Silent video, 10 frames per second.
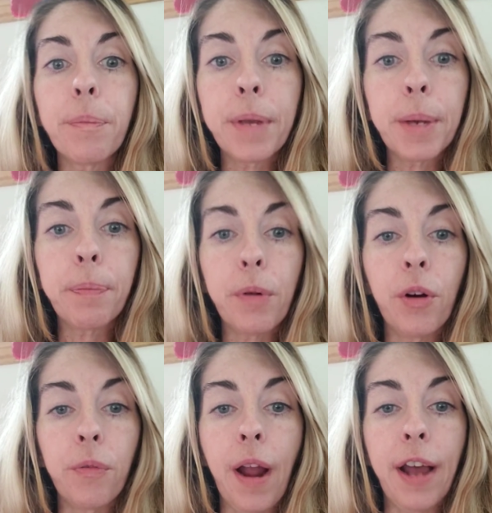the people
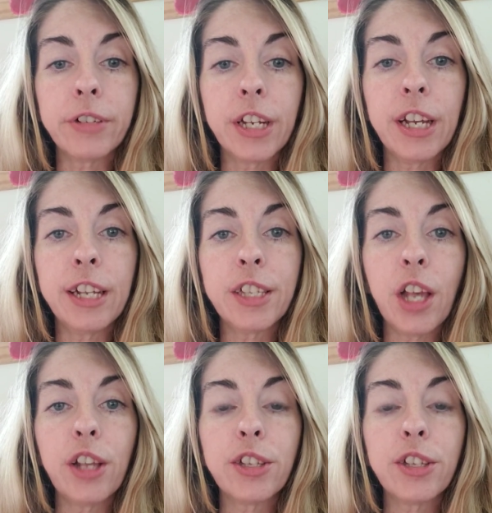around us